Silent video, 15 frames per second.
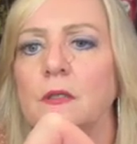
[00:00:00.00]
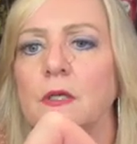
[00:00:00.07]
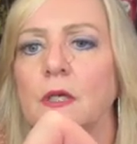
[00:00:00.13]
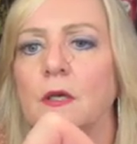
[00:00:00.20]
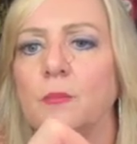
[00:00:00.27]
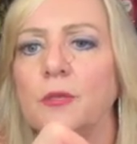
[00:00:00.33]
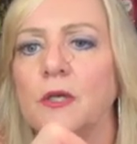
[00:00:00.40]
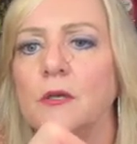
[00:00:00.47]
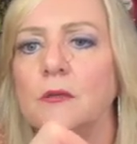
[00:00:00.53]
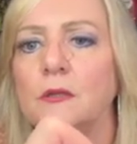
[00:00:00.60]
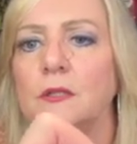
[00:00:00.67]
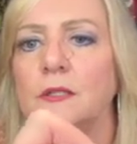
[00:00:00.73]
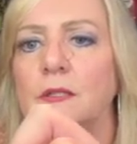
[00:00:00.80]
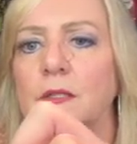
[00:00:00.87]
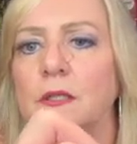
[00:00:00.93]
Tapping on
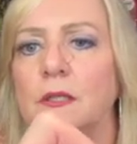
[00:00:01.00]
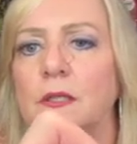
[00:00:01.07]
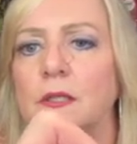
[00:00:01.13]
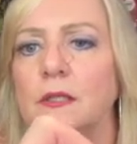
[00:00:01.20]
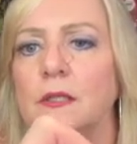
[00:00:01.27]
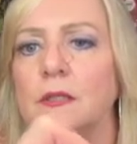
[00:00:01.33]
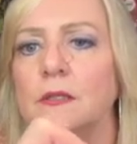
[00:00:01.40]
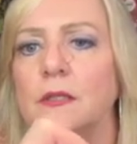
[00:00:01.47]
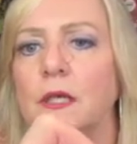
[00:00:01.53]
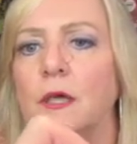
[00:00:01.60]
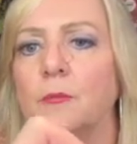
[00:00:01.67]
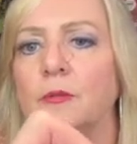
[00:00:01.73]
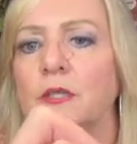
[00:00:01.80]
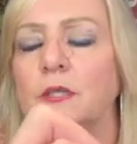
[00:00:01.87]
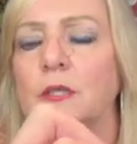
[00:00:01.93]
the side,
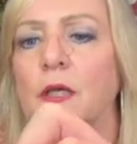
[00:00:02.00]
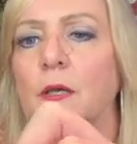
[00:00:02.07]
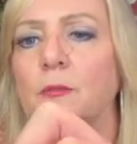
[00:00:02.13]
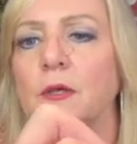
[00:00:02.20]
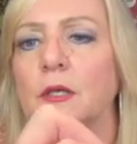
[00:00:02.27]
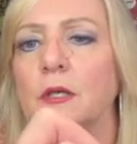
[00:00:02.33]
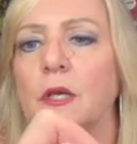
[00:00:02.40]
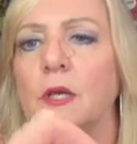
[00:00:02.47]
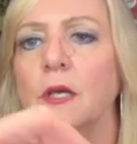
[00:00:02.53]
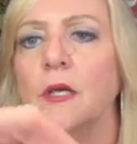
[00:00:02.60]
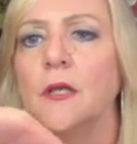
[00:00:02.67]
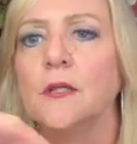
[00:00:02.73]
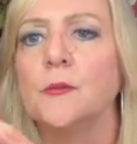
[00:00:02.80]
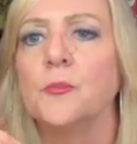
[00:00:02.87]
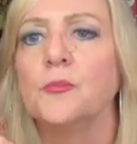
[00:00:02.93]
tapping, tapping.
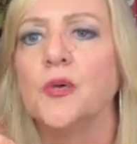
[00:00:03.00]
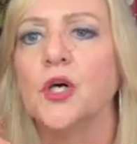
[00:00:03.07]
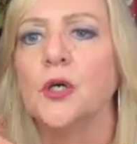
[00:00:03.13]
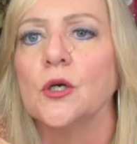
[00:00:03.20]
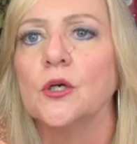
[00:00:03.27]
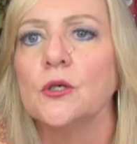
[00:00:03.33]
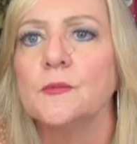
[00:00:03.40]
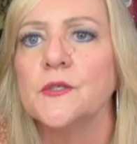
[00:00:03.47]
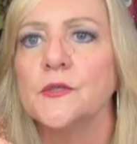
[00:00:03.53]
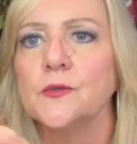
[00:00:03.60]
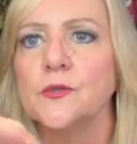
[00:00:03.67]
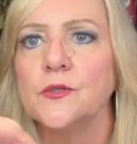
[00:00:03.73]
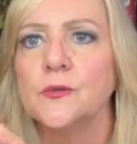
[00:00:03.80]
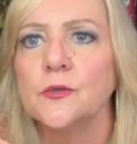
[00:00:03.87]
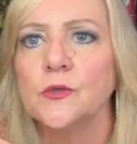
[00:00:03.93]
The barbs
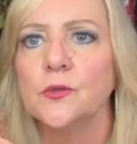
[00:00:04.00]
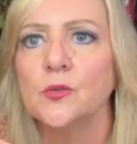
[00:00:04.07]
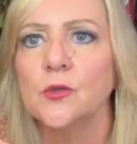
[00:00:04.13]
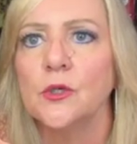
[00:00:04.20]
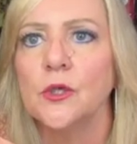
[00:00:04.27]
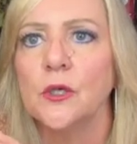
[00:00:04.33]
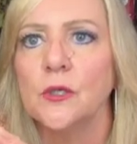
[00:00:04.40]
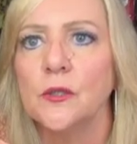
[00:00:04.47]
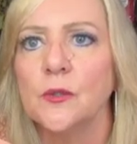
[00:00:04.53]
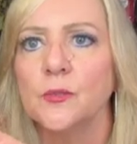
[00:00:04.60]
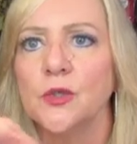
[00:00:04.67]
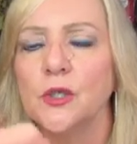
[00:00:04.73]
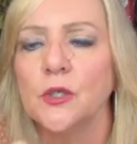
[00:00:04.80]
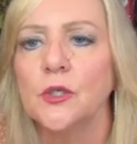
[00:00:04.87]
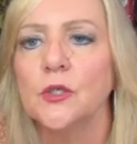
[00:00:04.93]
are doing the work. The
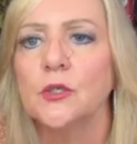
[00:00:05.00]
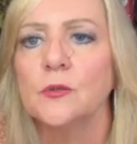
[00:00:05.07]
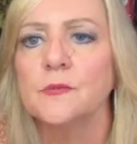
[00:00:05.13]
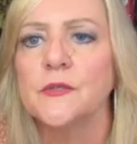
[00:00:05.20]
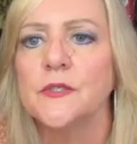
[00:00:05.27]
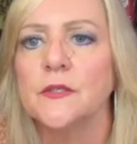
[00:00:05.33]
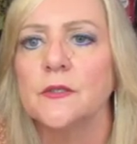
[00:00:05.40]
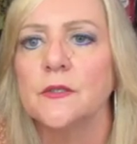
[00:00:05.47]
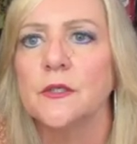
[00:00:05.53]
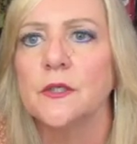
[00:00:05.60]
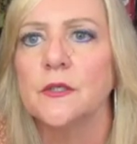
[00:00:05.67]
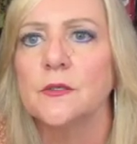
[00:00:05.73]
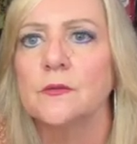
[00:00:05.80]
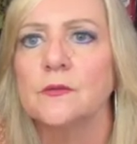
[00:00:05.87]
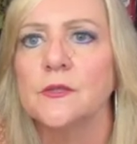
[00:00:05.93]
barbs on the
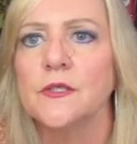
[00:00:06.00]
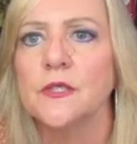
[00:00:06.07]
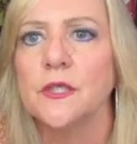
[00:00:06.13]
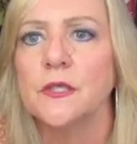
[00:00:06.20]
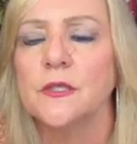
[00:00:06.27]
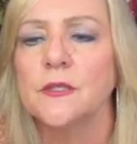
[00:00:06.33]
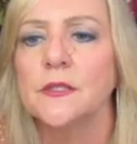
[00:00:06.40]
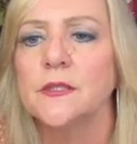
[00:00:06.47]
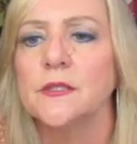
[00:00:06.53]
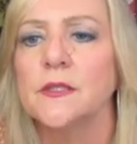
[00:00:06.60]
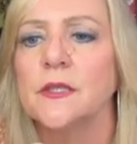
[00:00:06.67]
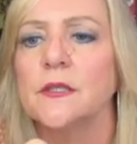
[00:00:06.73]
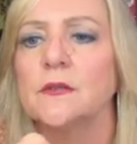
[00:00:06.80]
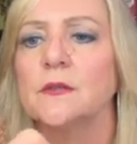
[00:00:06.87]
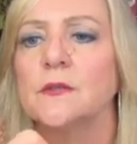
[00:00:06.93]
underside of this
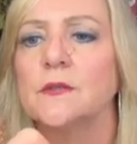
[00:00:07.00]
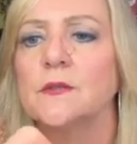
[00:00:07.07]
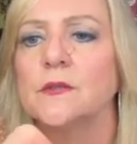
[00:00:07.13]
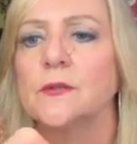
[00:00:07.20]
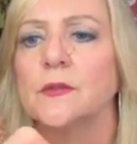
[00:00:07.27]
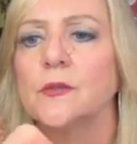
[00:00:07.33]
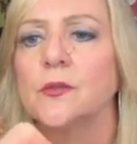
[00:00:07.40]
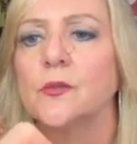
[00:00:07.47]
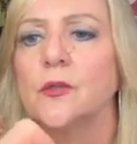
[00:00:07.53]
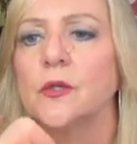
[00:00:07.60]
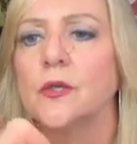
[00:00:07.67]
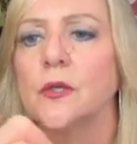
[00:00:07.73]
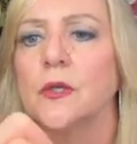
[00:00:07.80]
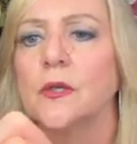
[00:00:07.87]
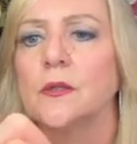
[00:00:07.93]
needle are doing the work.